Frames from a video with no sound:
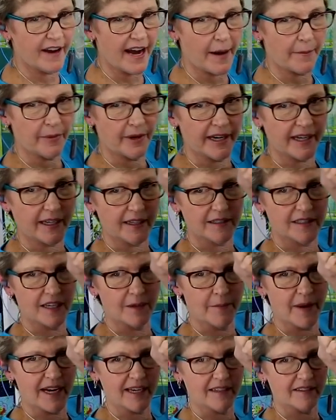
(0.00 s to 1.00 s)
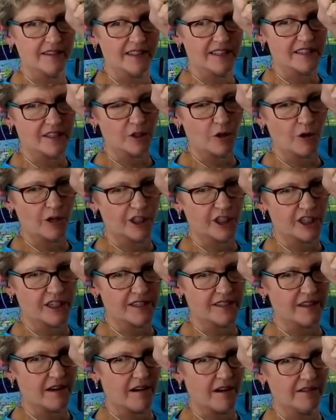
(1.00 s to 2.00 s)
fabric to make this
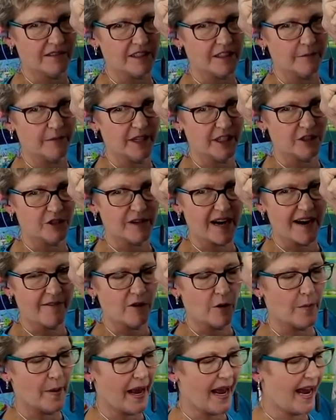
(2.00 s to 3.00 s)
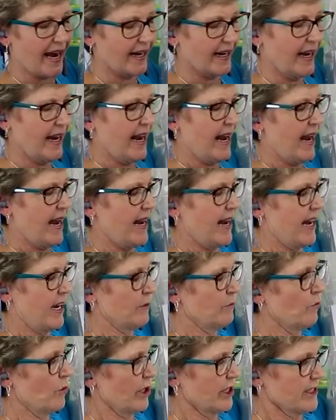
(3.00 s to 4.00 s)
gorgeous ultimate travel bag
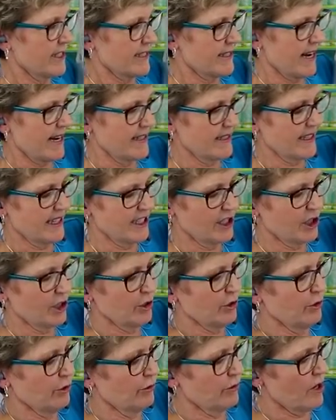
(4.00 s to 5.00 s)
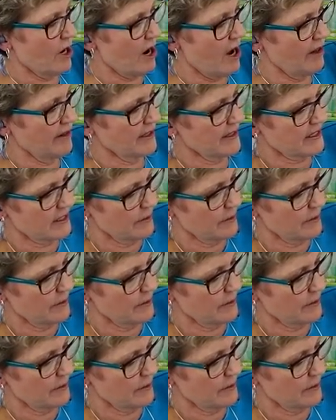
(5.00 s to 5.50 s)
and we're sending you all the